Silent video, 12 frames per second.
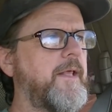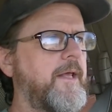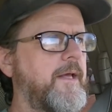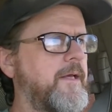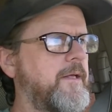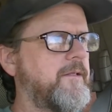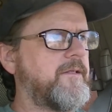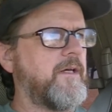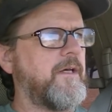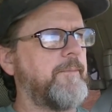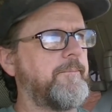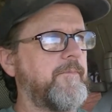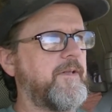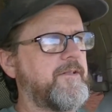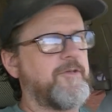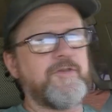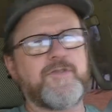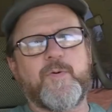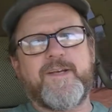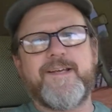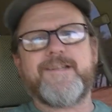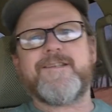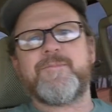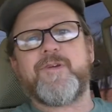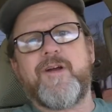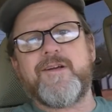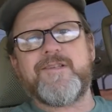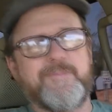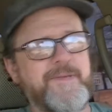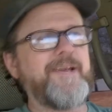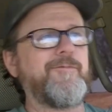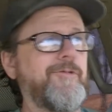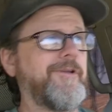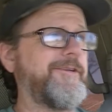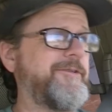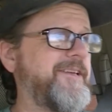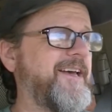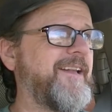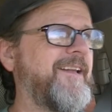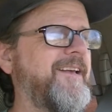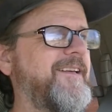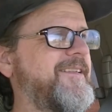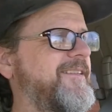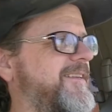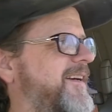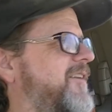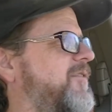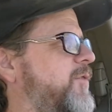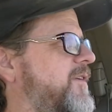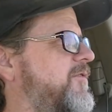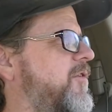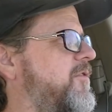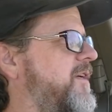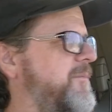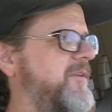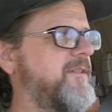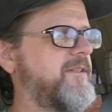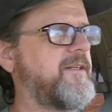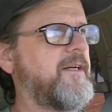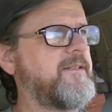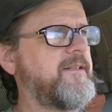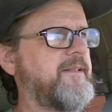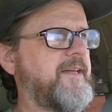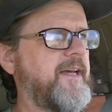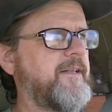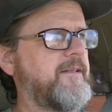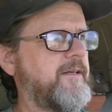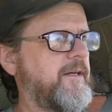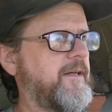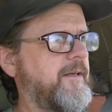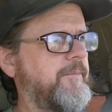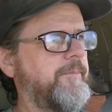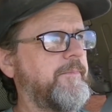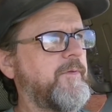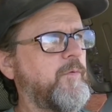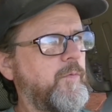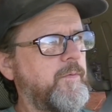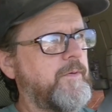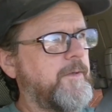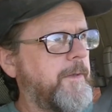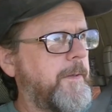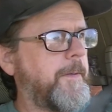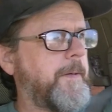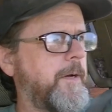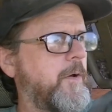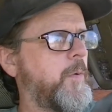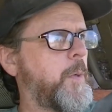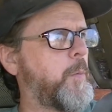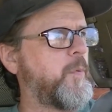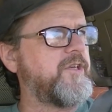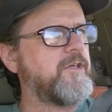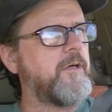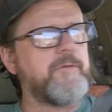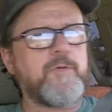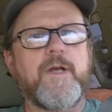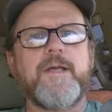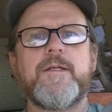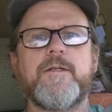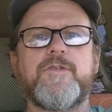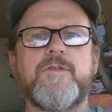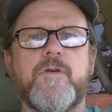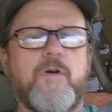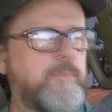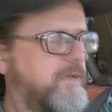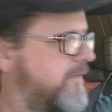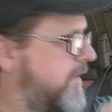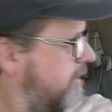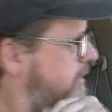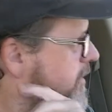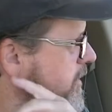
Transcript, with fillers: and um, as soon as we get some cards made, we'll do that. So we've already been discussing that. Um, you know, we jumped right into the home advisor